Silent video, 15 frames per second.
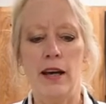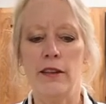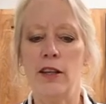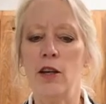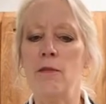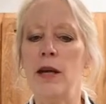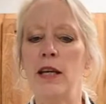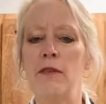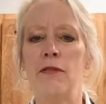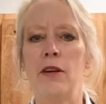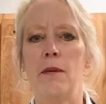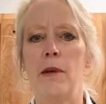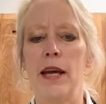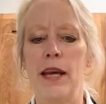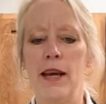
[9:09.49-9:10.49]
They're made
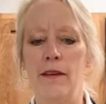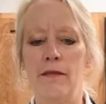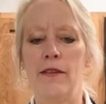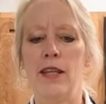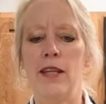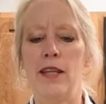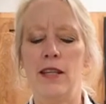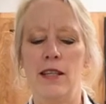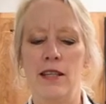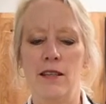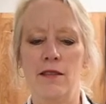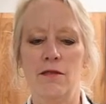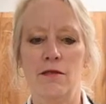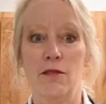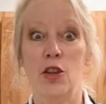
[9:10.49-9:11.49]
from a heavy
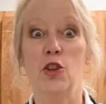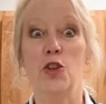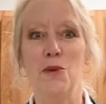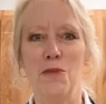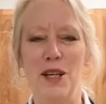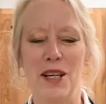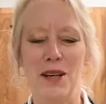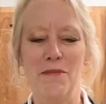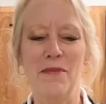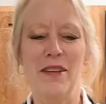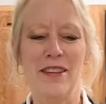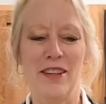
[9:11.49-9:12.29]
aluminum.